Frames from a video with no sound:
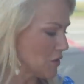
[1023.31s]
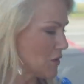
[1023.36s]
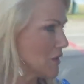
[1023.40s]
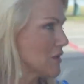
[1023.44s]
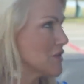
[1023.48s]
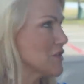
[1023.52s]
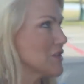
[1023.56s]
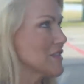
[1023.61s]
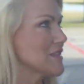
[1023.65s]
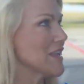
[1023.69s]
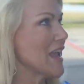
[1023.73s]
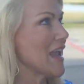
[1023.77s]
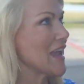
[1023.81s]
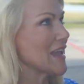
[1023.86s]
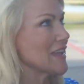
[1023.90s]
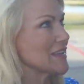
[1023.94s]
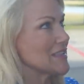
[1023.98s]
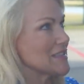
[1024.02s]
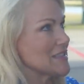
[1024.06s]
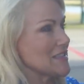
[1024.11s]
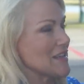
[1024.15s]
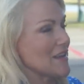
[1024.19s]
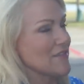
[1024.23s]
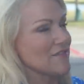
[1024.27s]
you could just
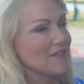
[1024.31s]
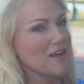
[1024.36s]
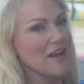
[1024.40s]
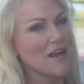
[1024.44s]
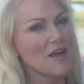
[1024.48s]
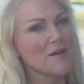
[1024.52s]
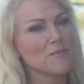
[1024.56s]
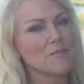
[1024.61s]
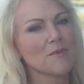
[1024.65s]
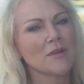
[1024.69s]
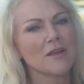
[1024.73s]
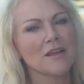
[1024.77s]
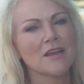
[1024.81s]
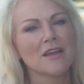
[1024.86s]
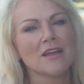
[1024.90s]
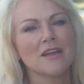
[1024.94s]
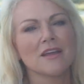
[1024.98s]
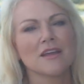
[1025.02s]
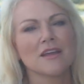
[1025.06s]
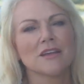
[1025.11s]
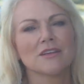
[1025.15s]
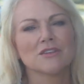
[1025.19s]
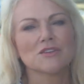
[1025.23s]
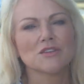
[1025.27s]
hand stuff up
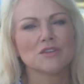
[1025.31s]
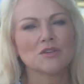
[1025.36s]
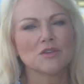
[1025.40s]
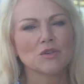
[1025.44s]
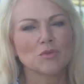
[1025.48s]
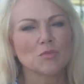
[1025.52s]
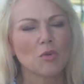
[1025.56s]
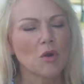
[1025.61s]
to your